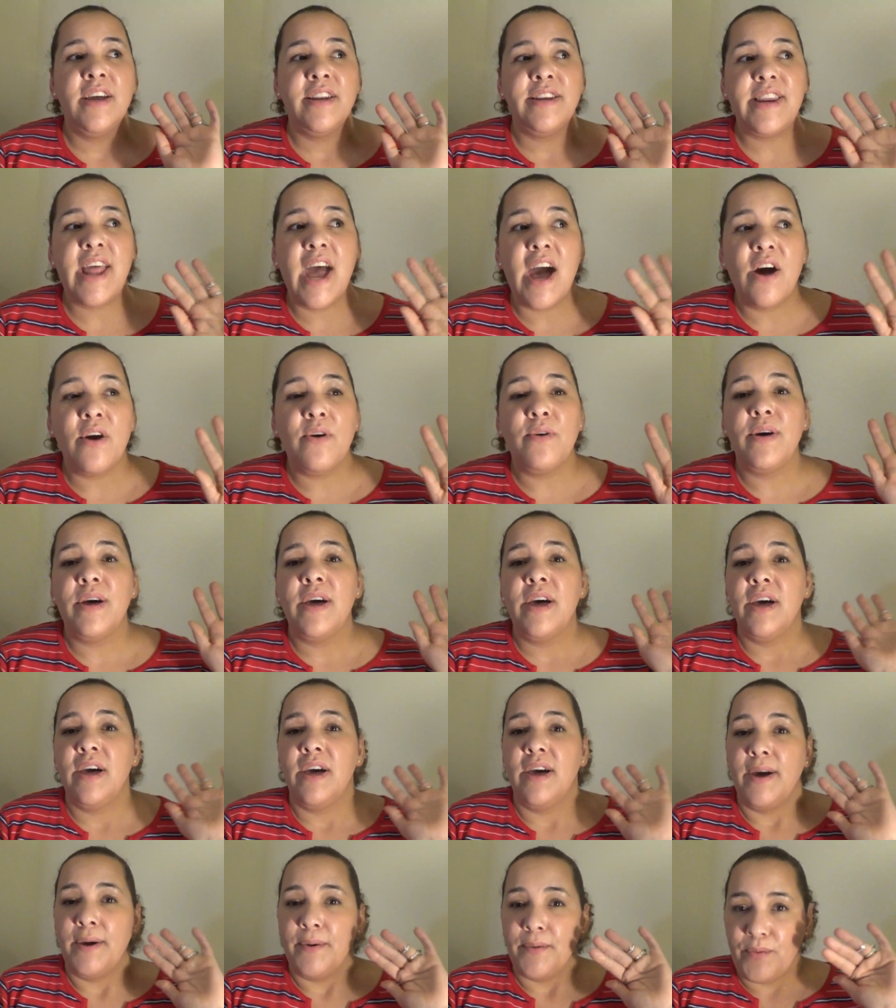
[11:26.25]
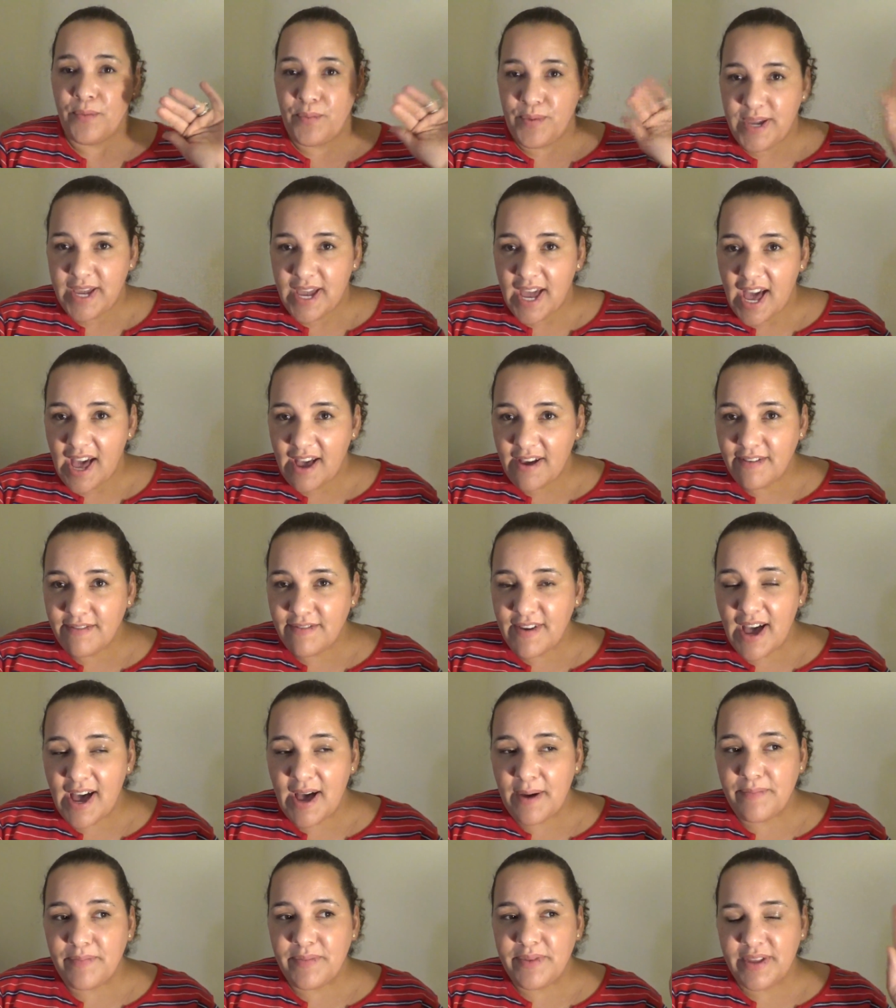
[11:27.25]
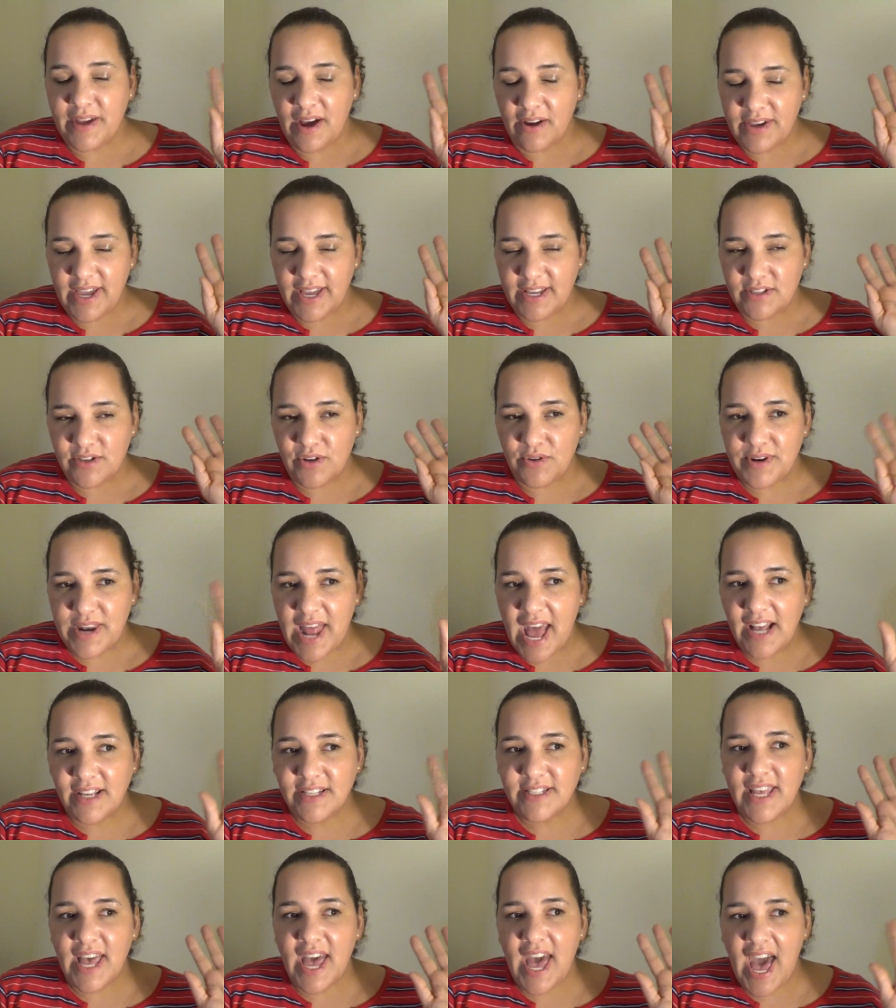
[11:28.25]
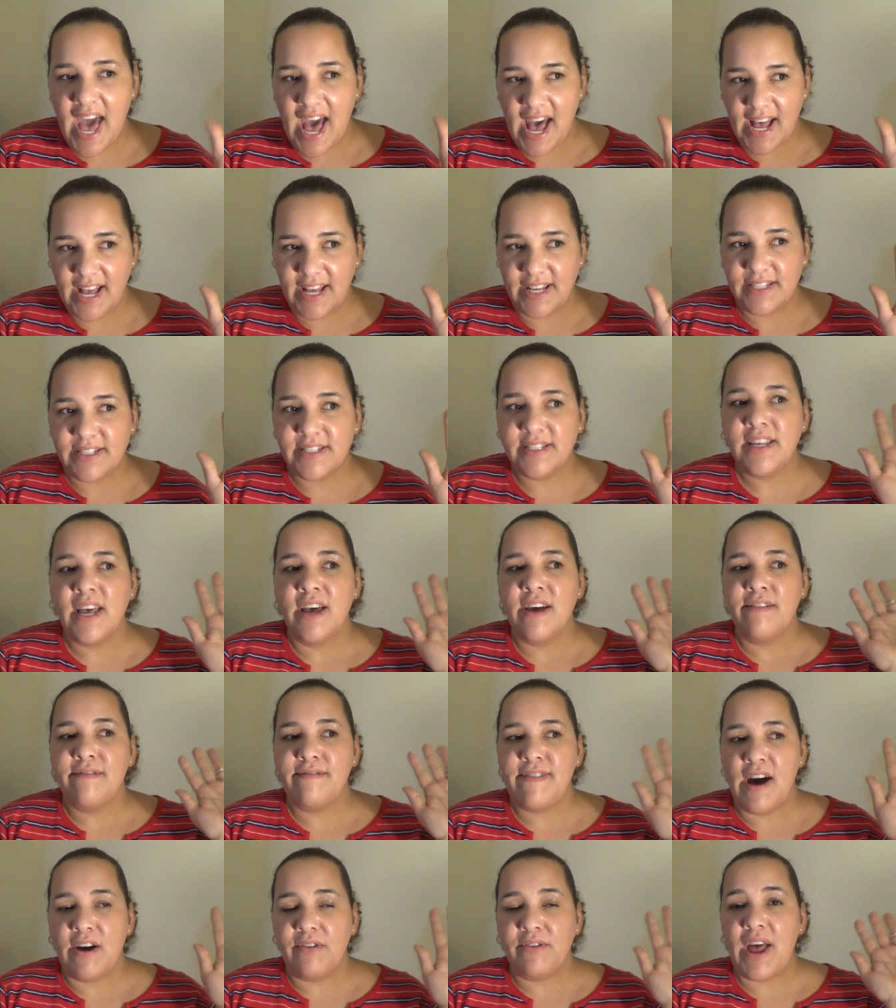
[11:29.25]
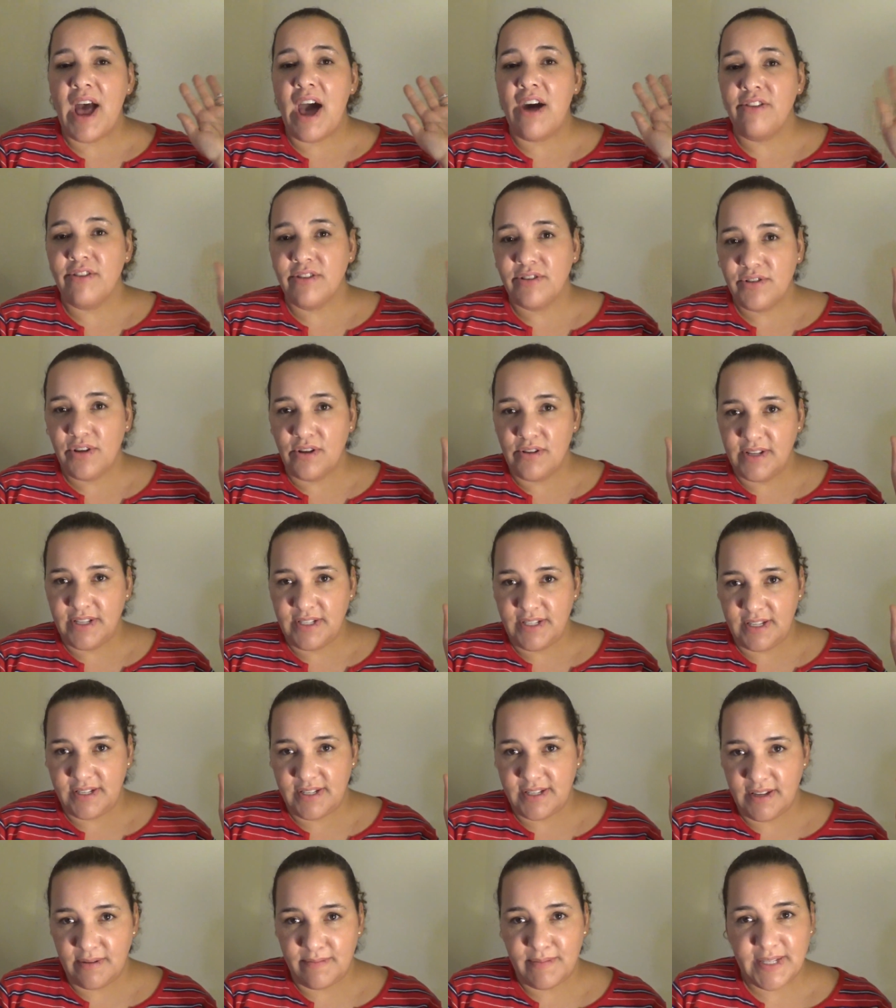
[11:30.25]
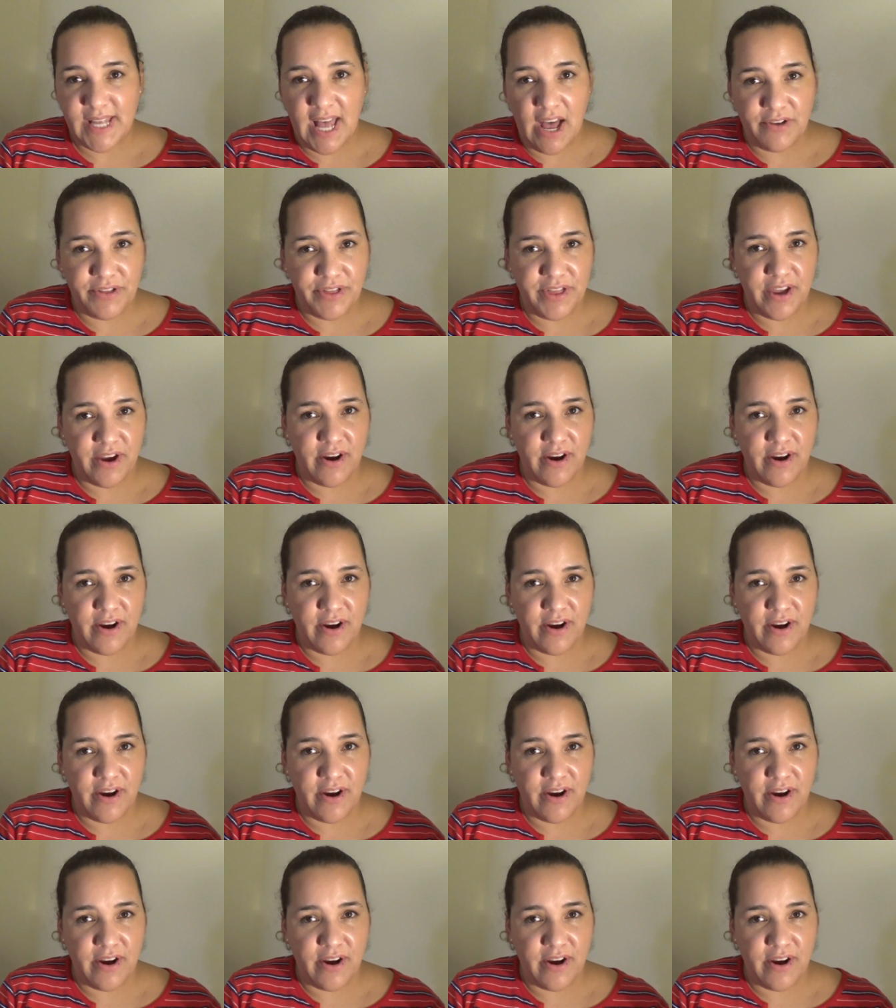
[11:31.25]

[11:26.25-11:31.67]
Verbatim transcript: Now we have, um, okay, so NASA has found other solar systems out